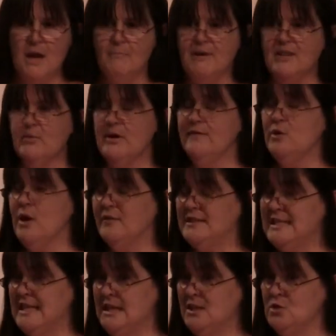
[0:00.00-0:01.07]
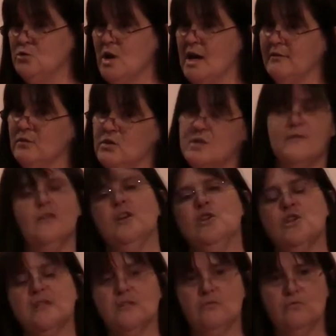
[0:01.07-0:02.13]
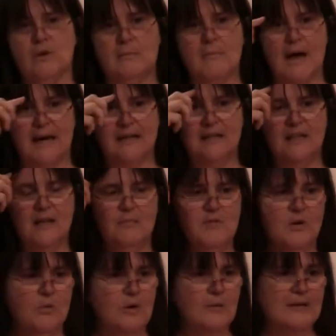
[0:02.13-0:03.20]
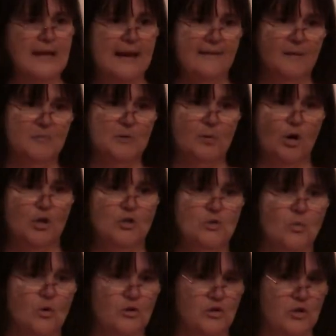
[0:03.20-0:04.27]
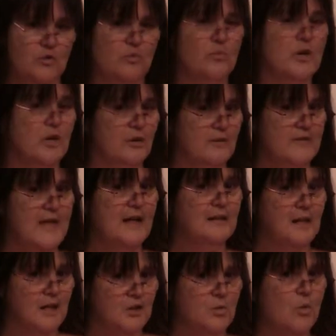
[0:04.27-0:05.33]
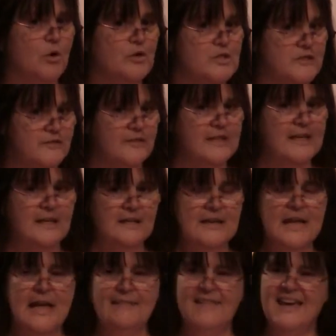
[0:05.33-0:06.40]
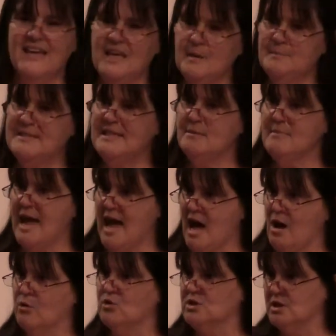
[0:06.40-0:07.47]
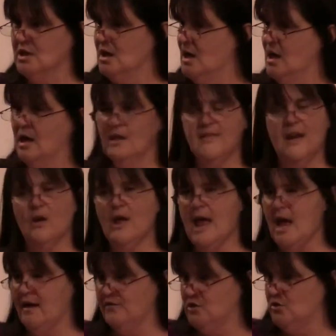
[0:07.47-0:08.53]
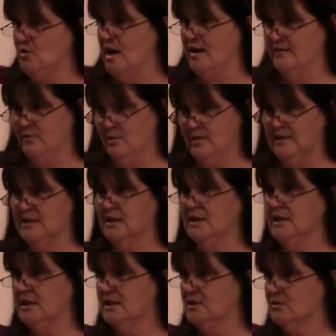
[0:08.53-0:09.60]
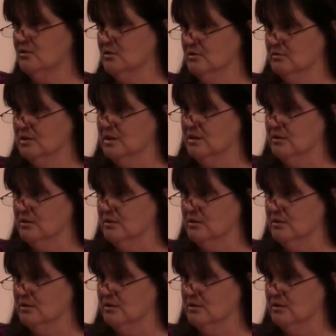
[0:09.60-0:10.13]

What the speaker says: By the way, if you have teen drivers, if you could just remind them that we would like them to park towards the rear of that lot, towards Flynn, that keeps them out. They don't have to drive where the little kids are